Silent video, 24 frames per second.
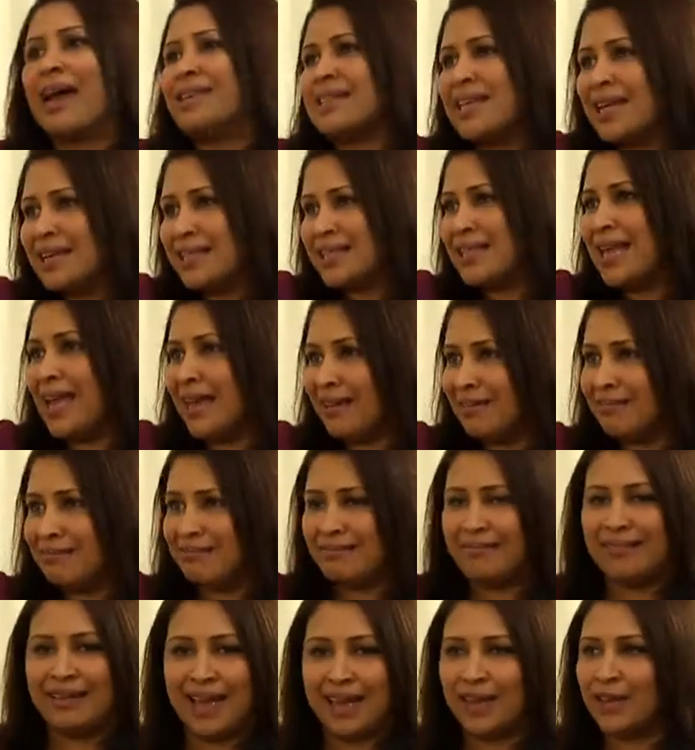I
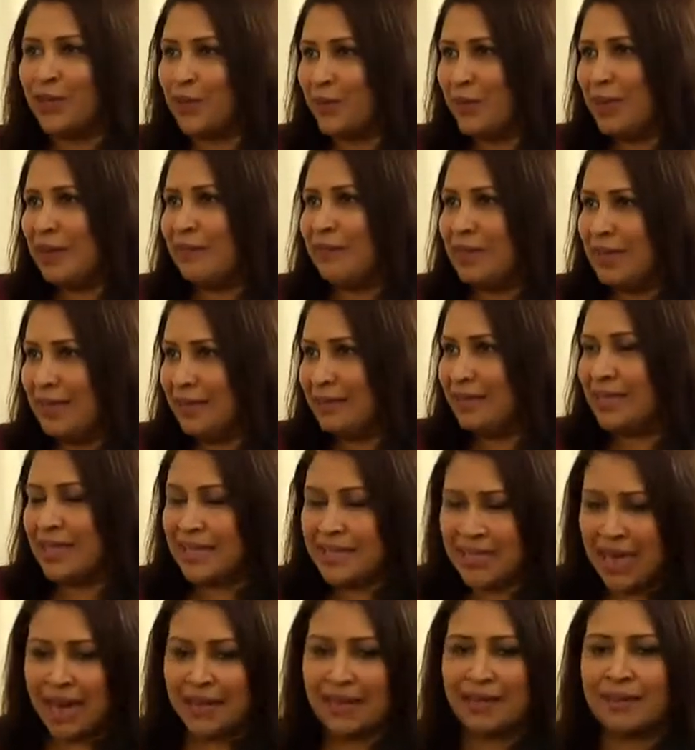said, when we
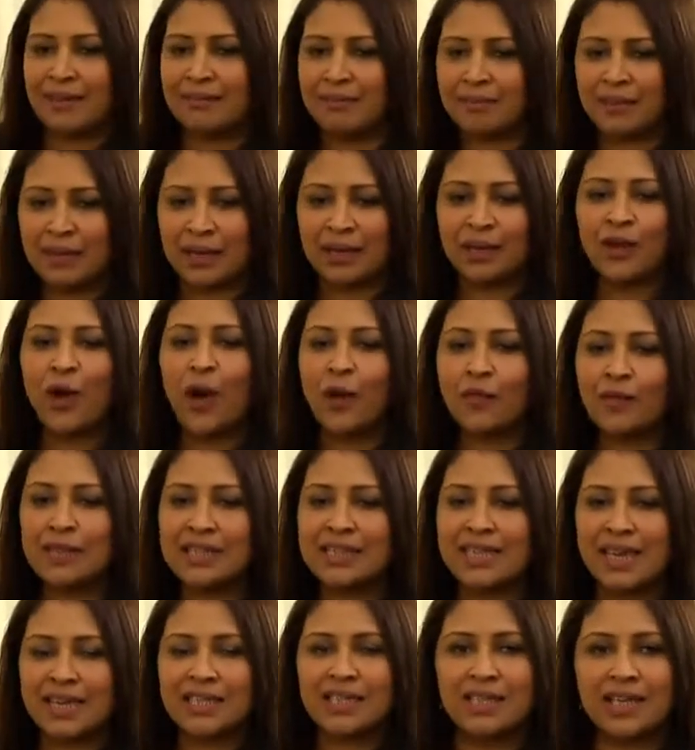just had a
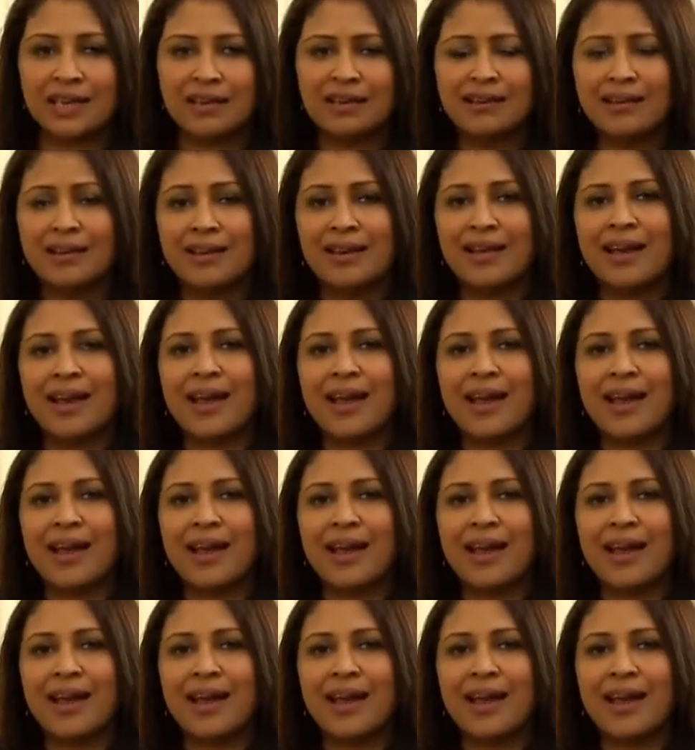conversation,